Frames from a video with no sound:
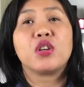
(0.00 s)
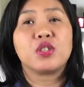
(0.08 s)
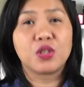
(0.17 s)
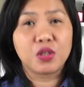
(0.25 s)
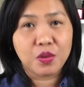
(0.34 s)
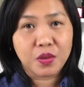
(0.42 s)

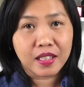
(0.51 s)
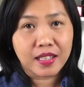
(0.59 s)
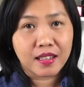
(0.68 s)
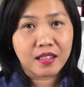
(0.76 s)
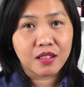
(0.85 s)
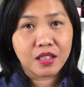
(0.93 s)
so you will
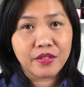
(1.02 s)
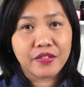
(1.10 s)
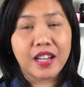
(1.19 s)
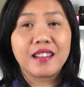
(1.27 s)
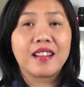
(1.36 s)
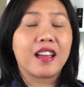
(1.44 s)
get
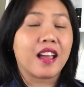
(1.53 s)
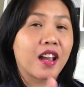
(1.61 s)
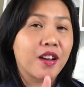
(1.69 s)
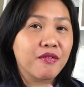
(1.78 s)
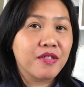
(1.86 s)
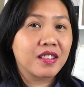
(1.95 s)
notified
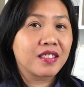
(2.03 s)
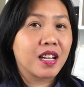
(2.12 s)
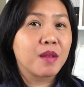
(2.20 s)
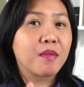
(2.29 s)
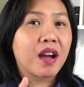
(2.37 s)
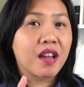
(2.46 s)
every
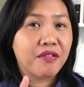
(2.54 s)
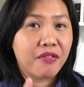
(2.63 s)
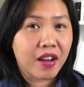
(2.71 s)
time I